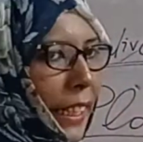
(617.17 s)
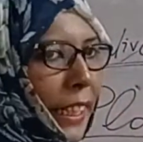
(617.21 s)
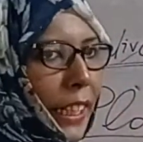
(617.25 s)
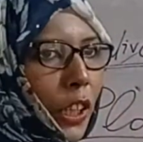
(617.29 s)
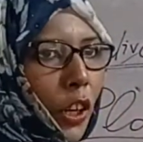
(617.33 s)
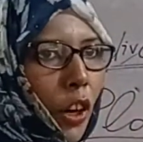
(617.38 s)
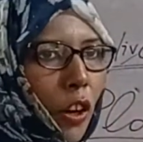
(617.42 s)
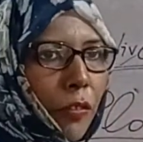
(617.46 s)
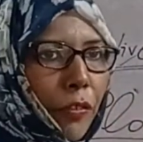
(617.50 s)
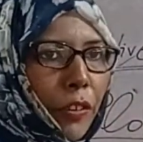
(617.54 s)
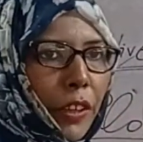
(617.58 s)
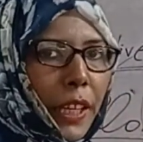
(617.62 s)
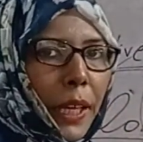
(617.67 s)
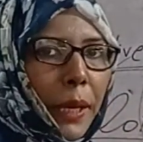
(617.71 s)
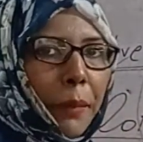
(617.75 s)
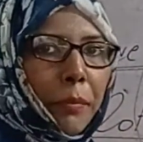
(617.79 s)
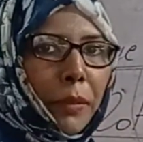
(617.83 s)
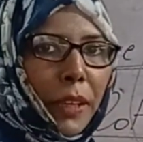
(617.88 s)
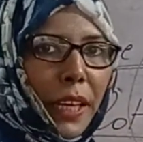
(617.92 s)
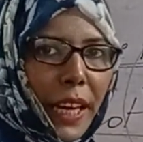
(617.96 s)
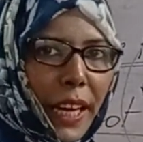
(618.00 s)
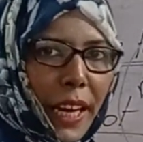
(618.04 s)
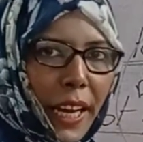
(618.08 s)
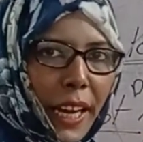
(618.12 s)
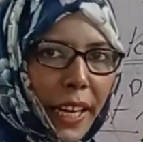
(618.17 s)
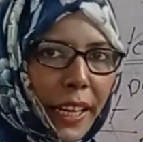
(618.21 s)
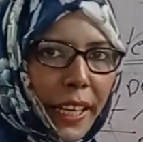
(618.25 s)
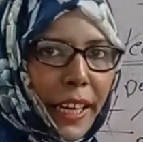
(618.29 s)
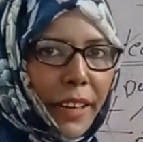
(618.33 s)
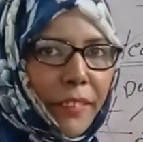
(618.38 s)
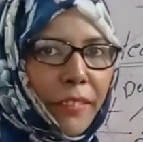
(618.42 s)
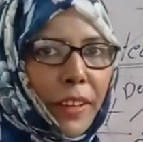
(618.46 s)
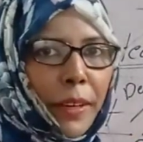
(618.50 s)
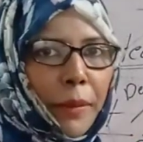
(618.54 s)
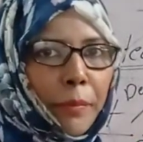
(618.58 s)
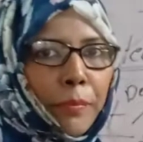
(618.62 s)
he offered him cake,
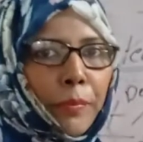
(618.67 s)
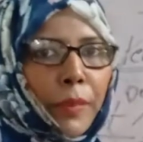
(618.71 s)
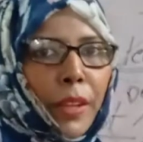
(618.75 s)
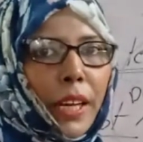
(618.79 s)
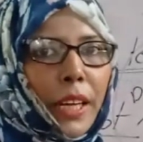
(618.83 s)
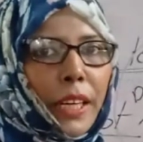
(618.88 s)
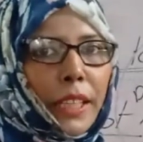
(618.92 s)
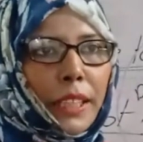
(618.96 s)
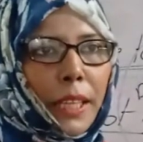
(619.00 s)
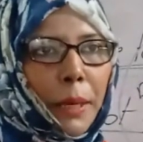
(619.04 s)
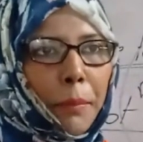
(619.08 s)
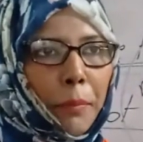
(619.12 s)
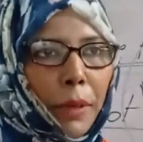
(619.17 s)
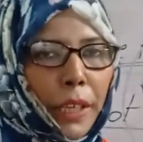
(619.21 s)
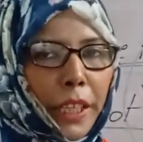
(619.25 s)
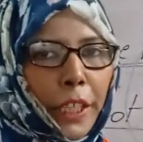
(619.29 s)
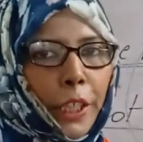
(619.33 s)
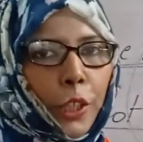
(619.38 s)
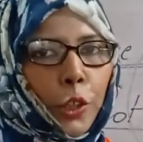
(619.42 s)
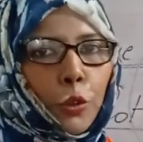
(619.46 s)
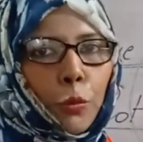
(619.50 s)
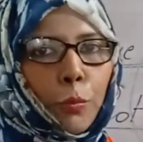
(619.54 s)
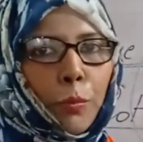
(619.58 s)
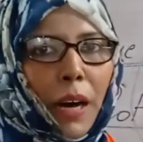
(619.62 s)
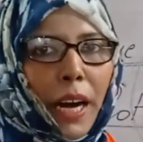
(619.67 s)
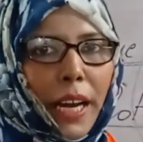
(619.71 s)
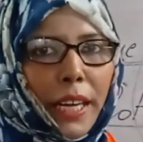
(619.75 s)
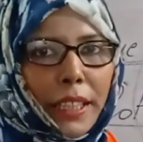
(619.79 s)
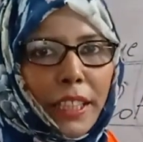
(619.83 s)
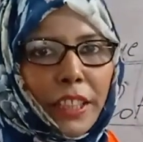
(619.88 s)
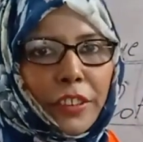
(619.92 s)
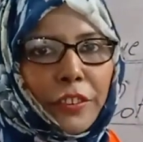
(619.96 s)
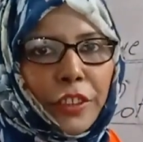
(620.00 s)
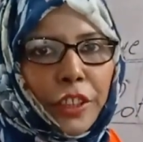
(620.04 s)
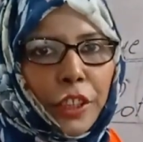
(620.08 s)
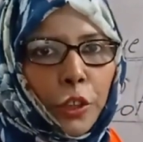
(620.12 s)
gave him the money to buy
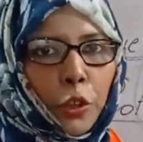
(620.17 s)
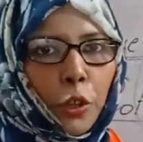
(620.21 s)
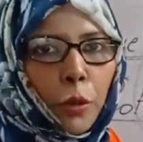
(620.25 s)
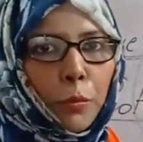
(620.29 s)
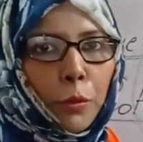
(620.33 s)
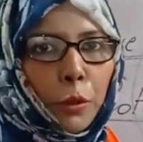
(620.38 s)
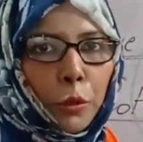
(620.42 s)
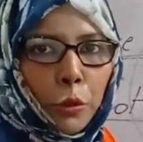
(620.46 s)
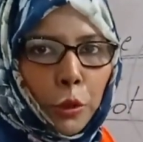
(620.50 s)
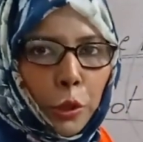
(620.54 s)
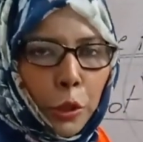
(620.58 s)
the pseudo blue